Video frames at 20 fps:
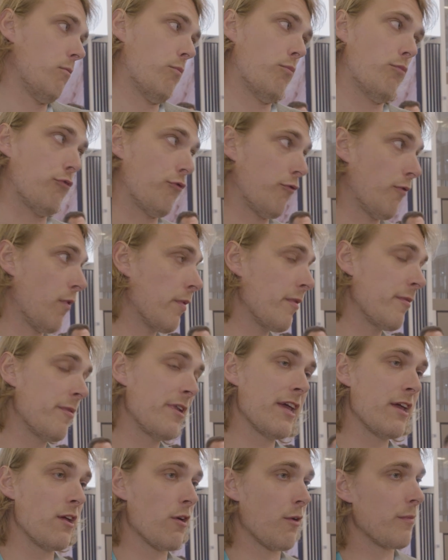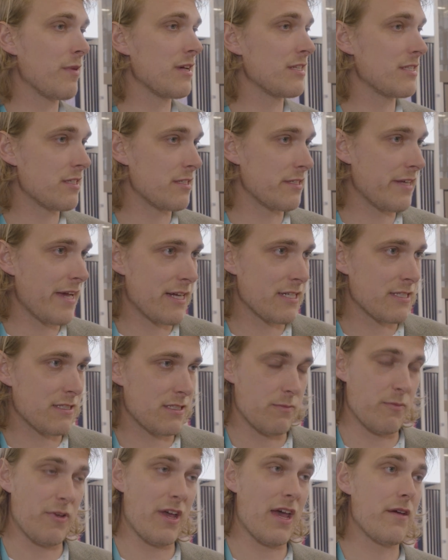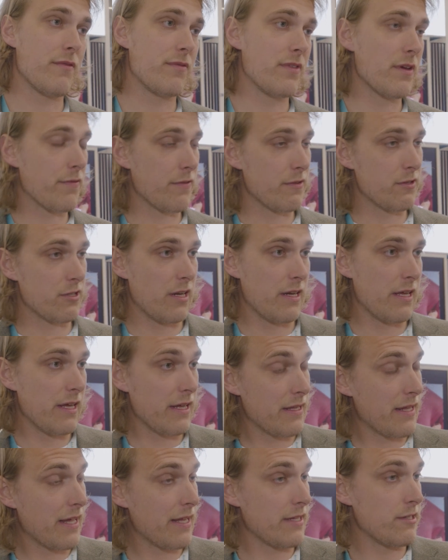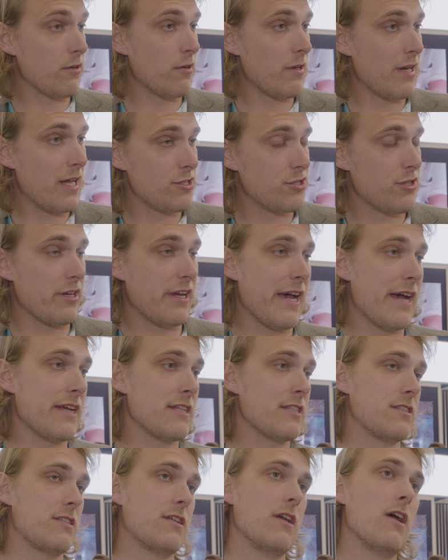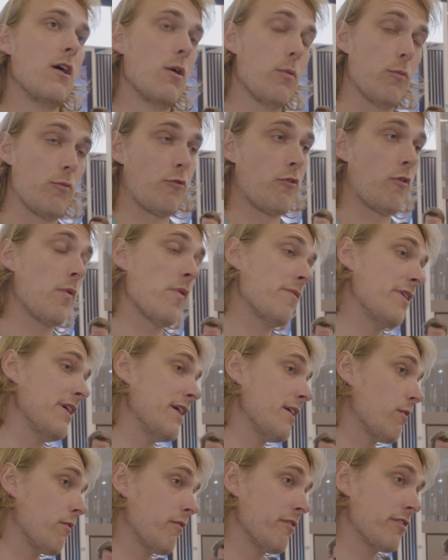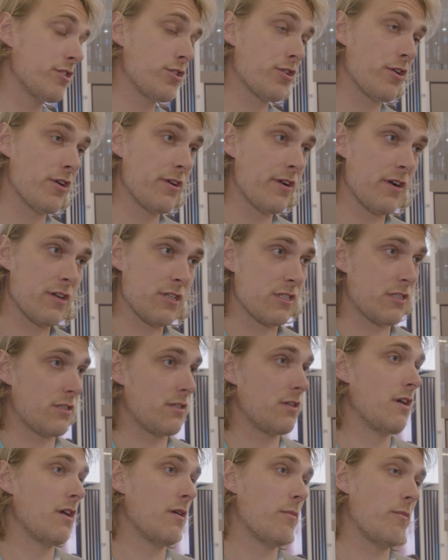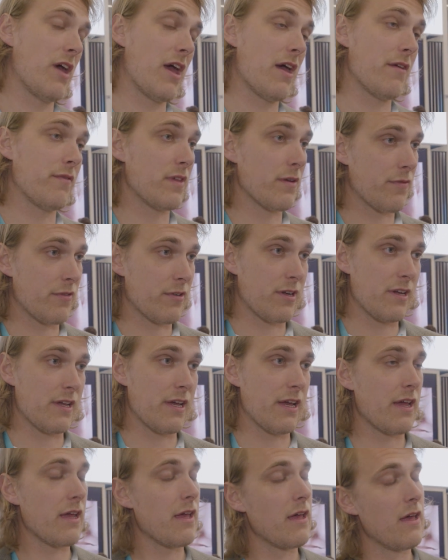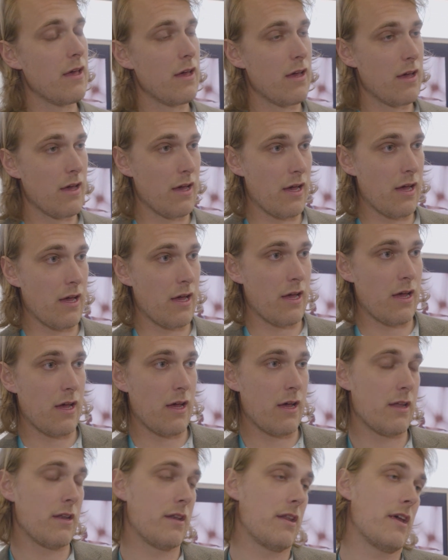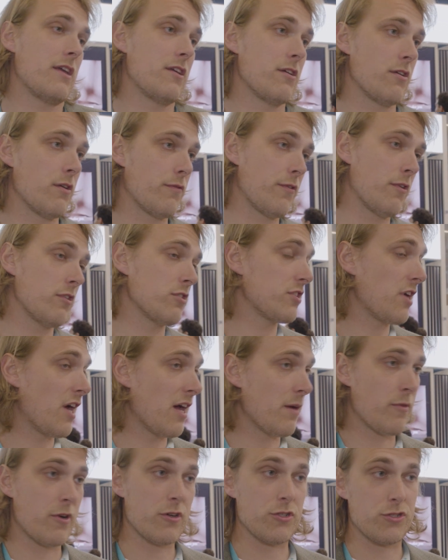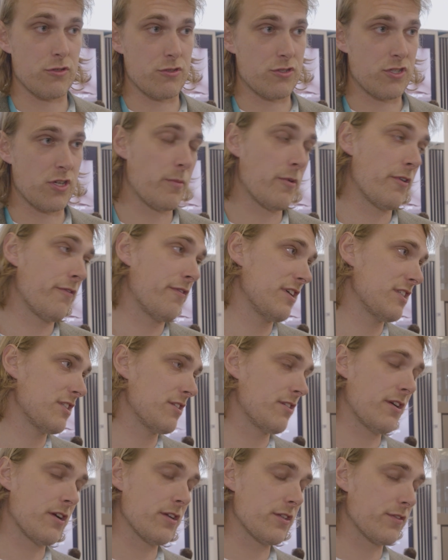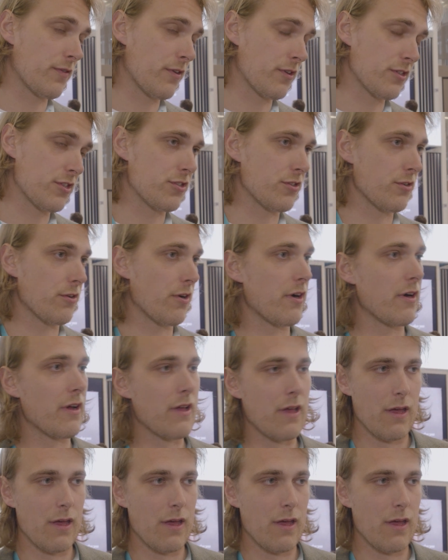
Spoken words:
Probably your business guests behave differently than your leisure guests. Probably your returners behave differently than your first timers, your summer visitors versus your